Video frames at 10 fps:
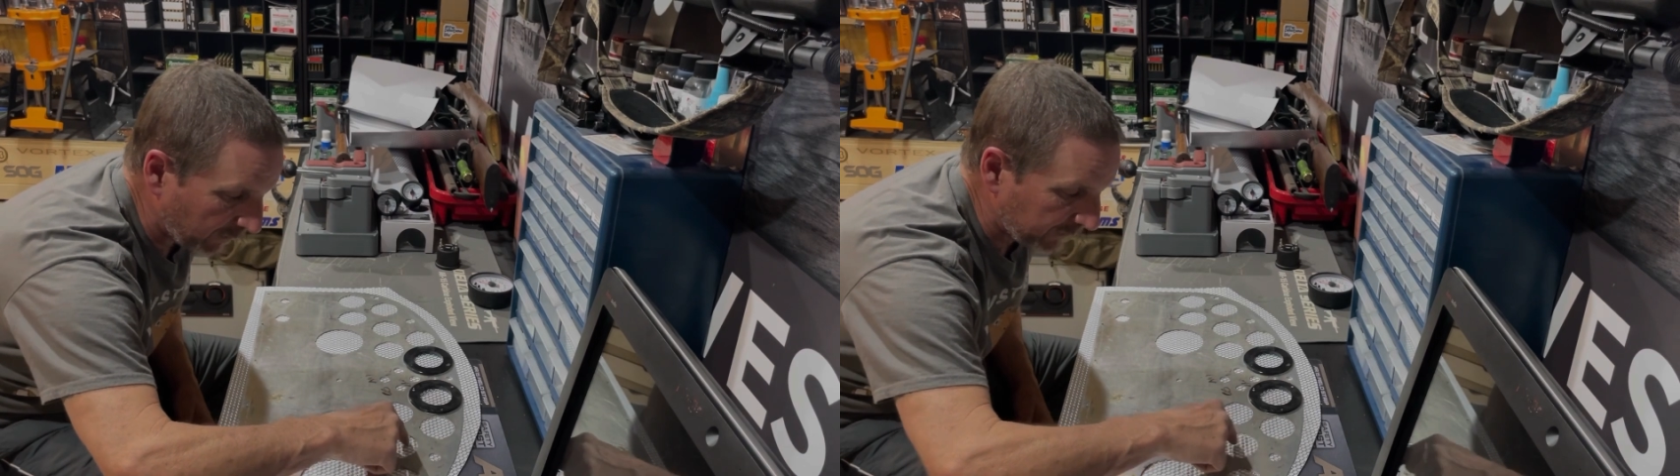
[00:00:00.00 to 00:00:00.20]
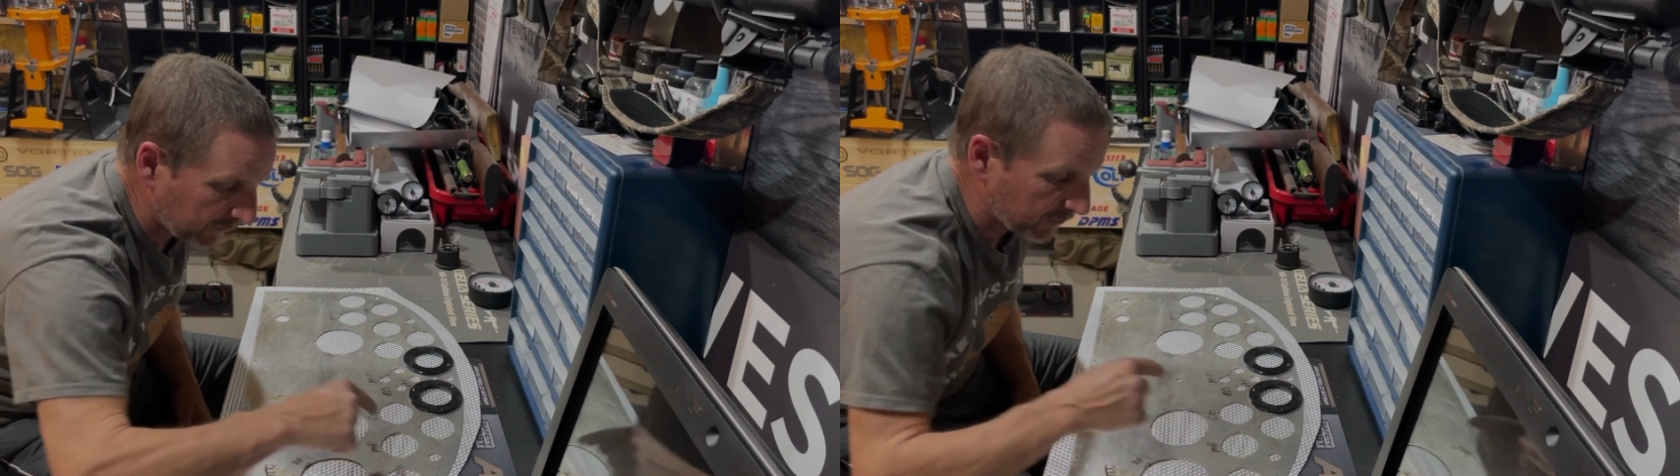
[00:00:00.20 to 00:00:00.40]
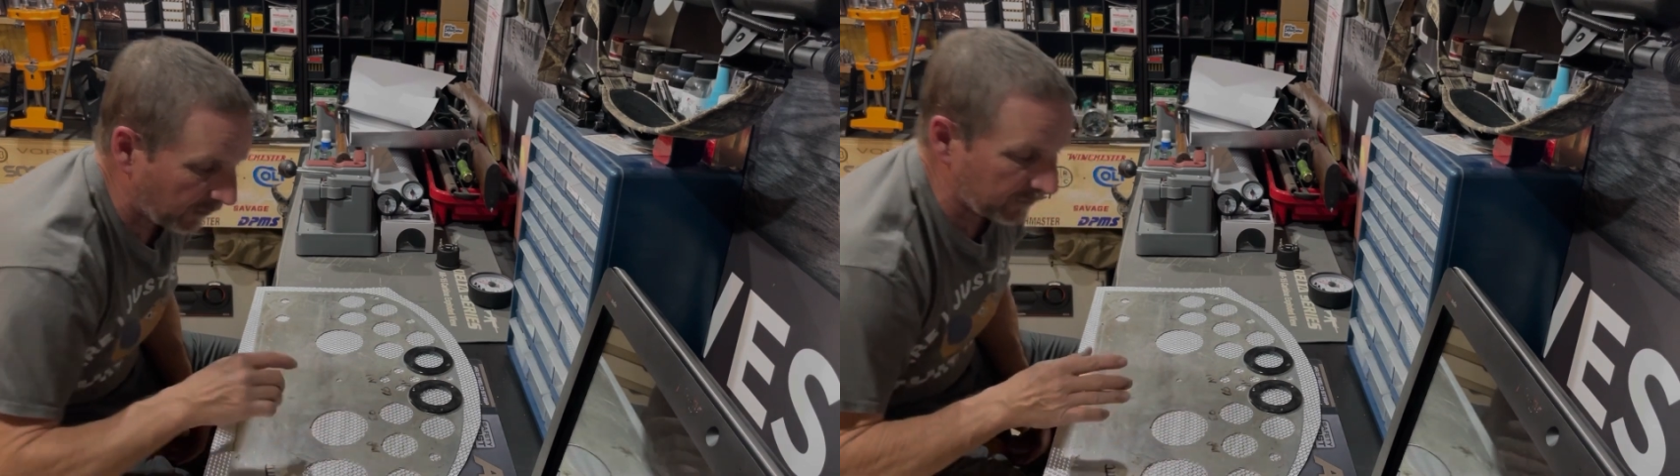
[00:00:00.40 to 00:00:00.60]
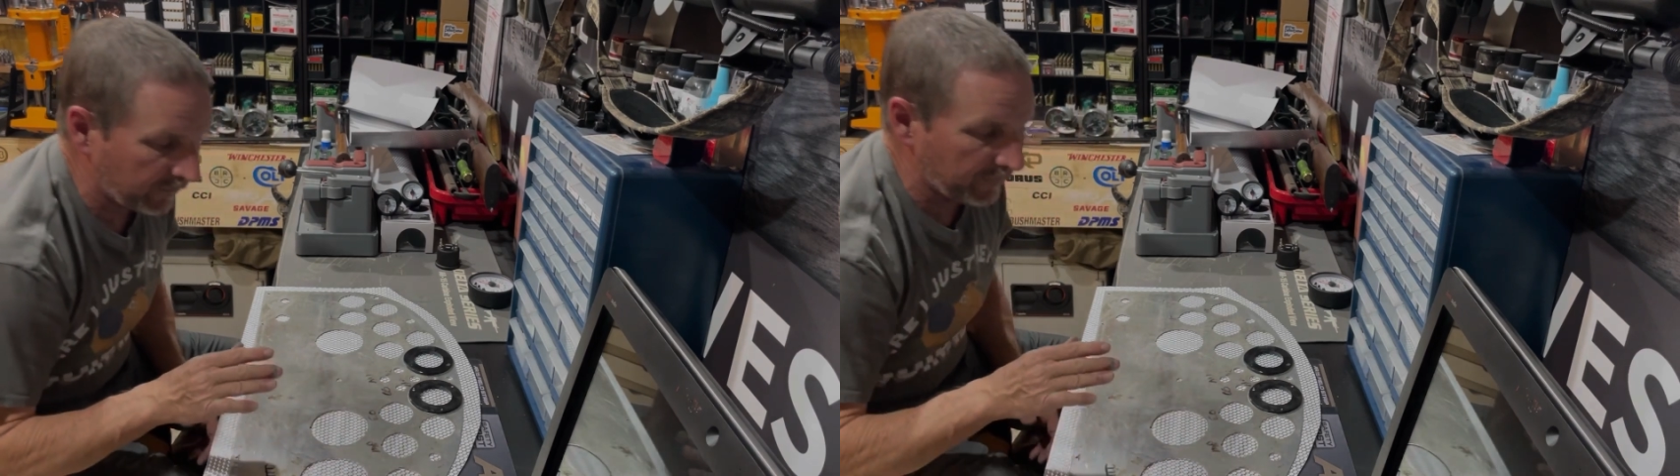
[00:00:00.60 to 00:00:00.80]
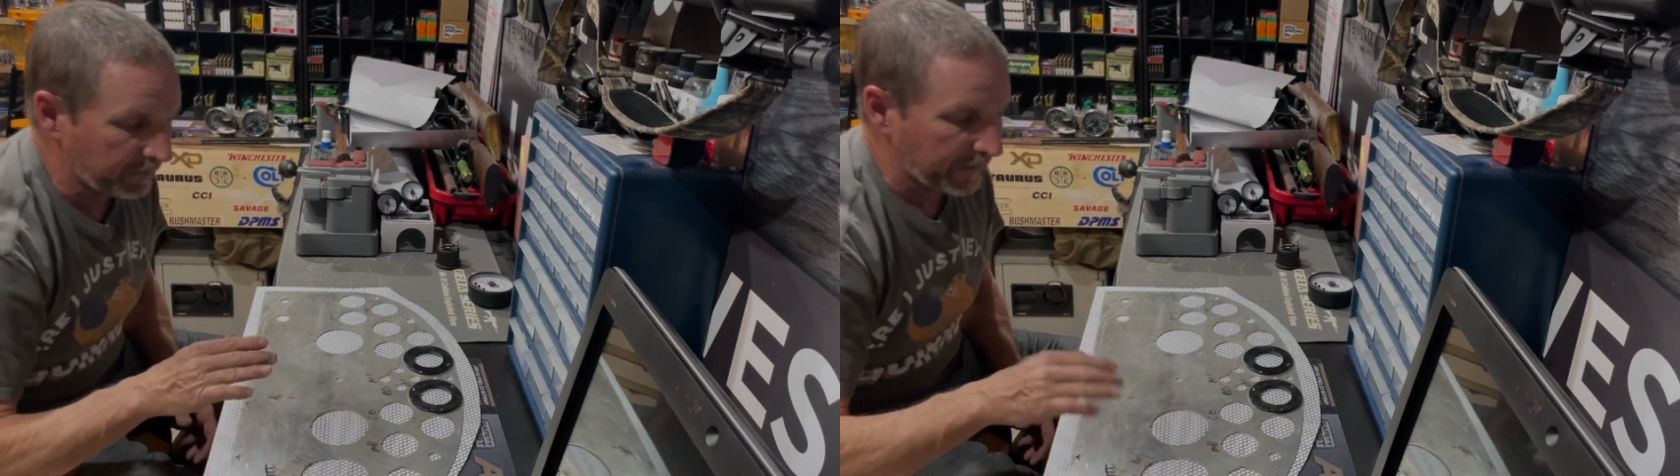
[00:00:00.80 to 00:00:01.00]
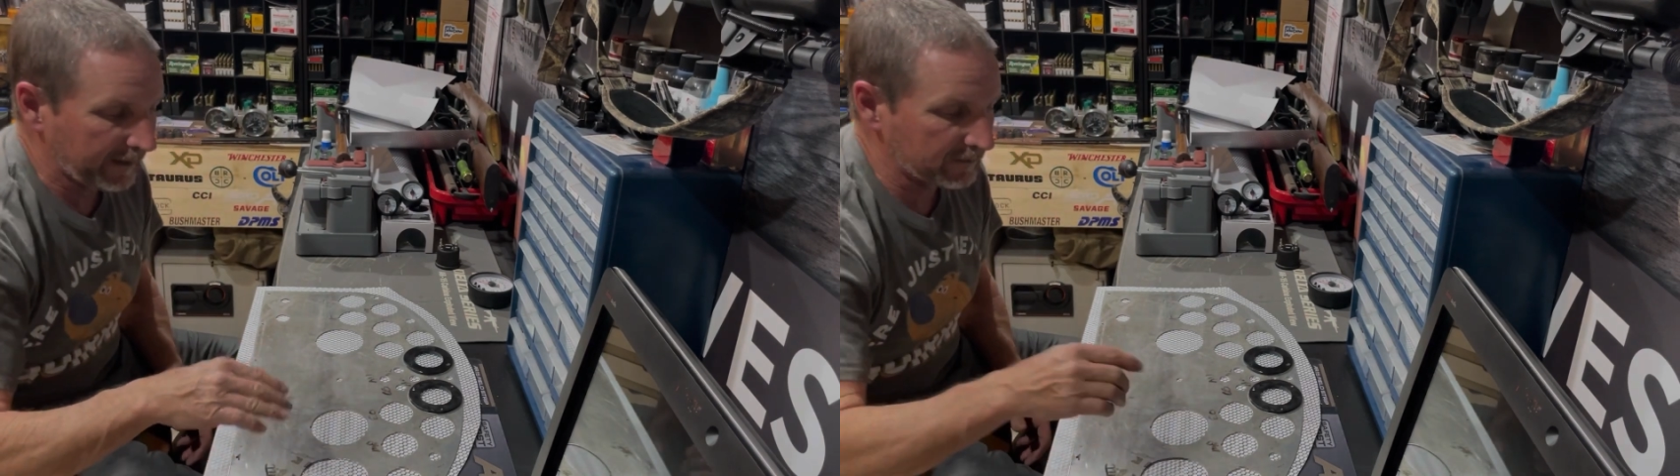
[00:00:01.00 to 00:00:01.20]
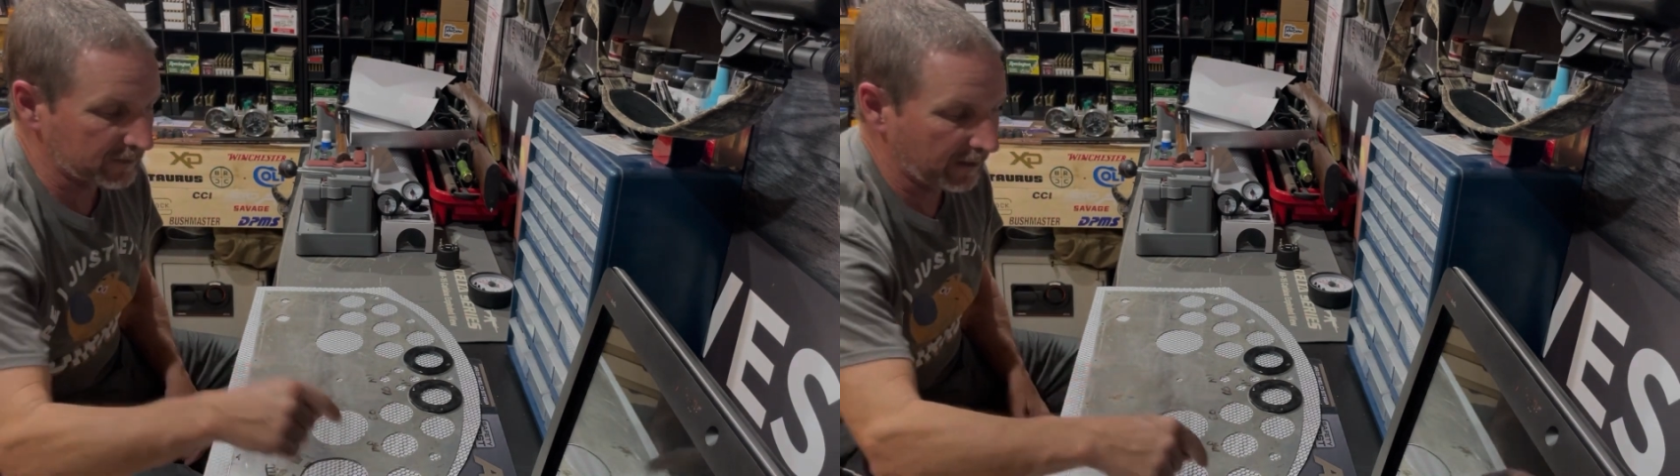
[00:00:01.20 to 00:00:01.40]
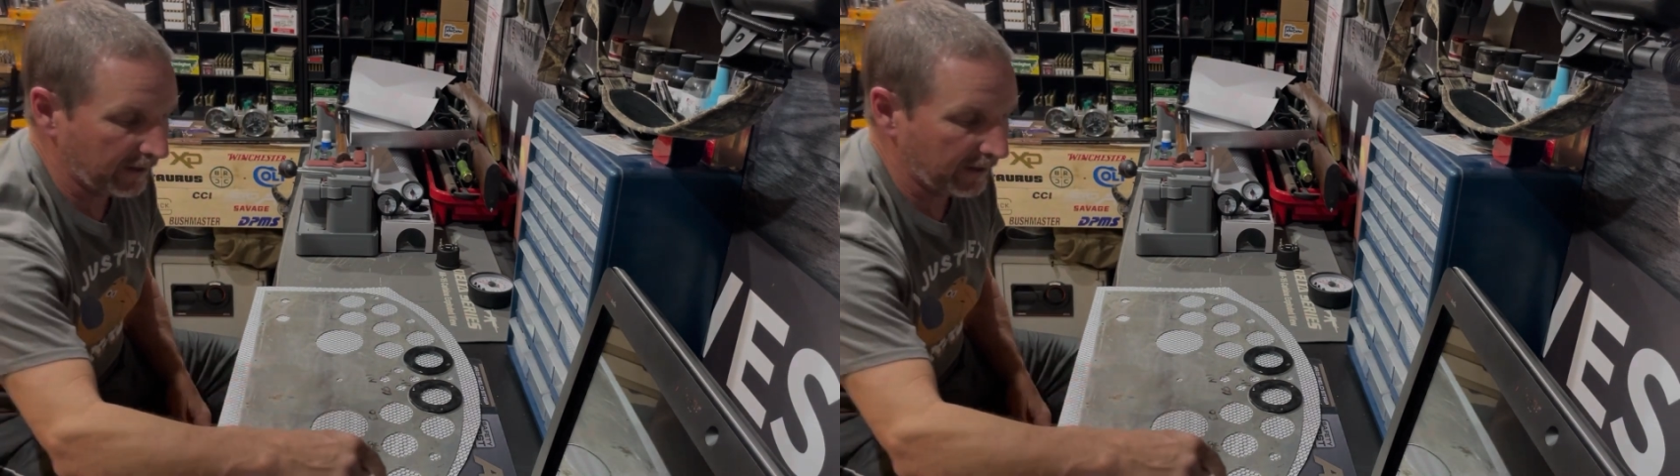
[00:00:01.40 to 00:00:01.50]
with the circle instead